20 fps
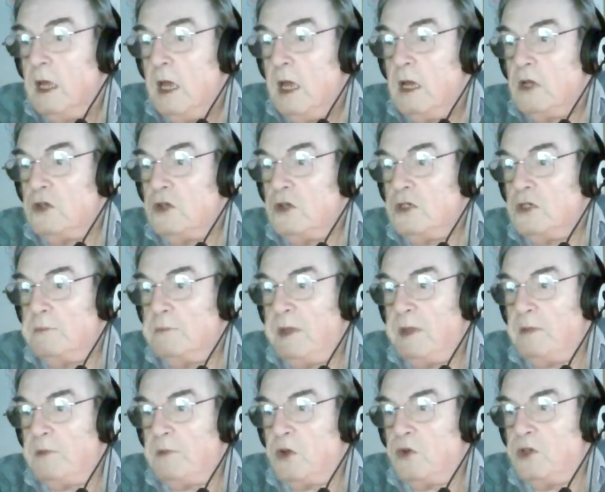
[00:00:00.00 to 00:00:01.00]
A good
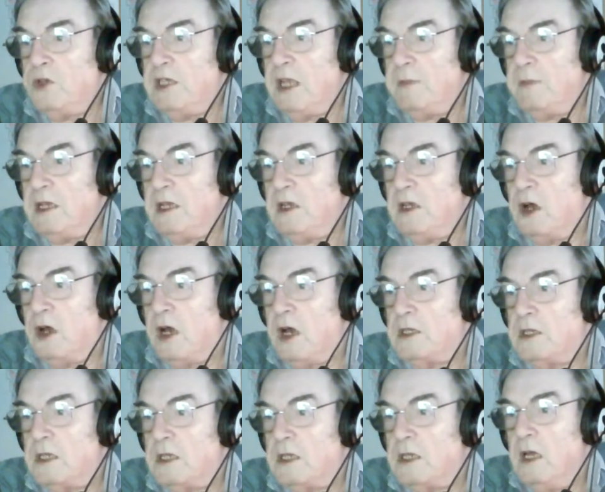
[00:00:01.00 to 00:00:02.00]
Bitcoin debit
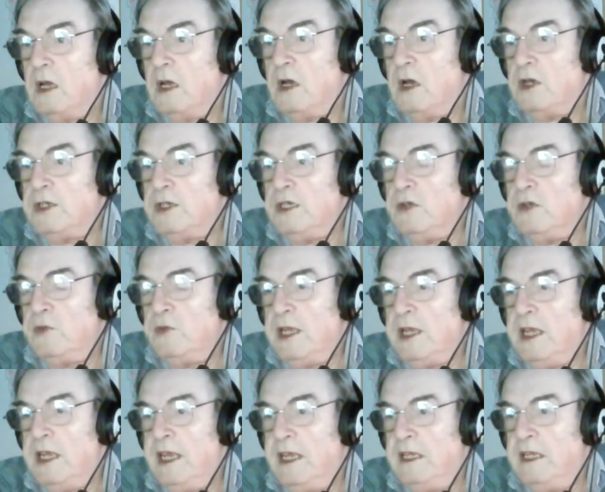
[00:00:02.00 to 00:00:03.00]
card. Are you
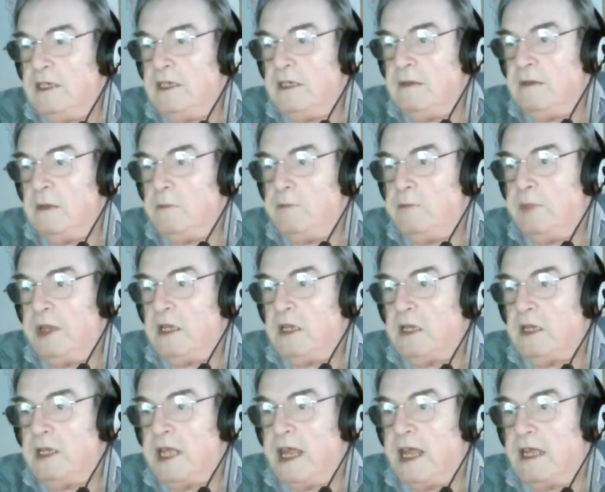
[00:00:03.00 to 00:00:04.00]
in
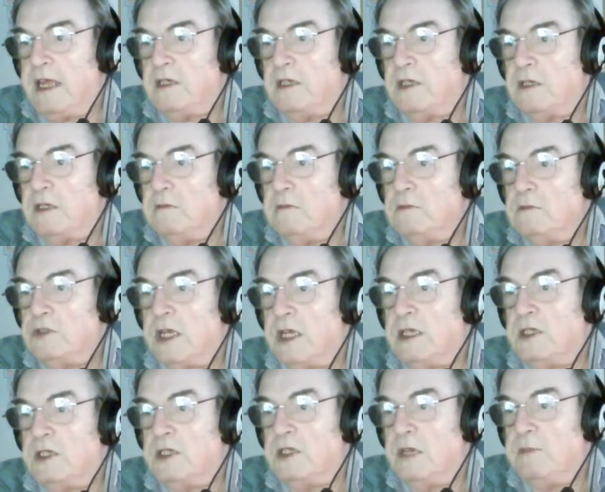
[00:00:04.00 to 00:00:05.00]
BitConnect,
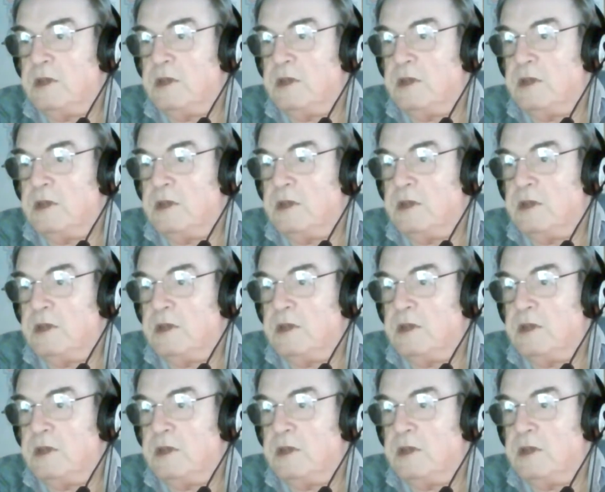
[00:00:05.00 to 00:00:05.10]
JT?